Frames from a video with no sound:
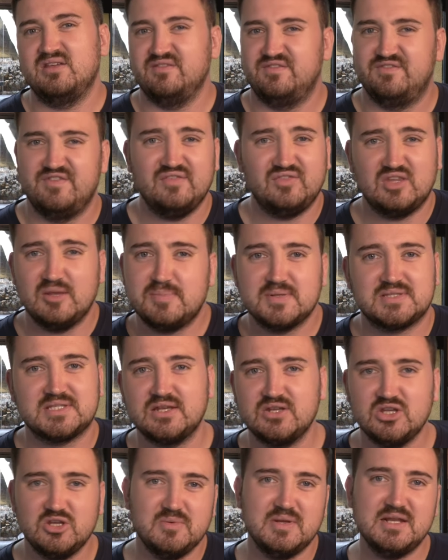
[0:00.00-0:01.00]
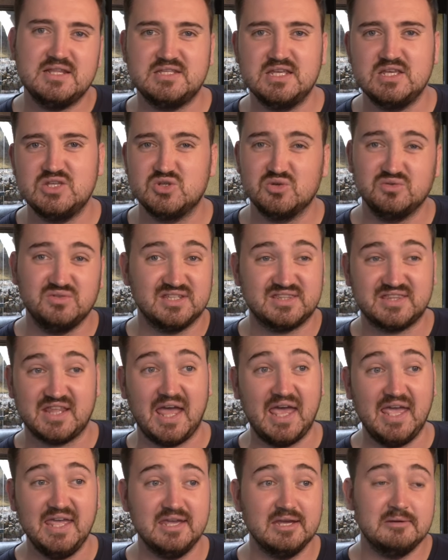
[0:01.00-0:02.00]
50% humidity during the
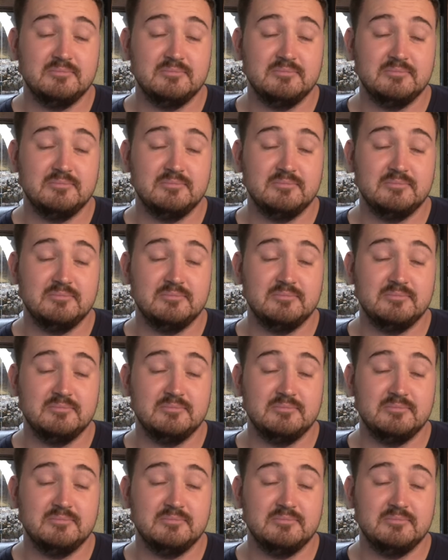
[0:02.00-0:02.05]
day.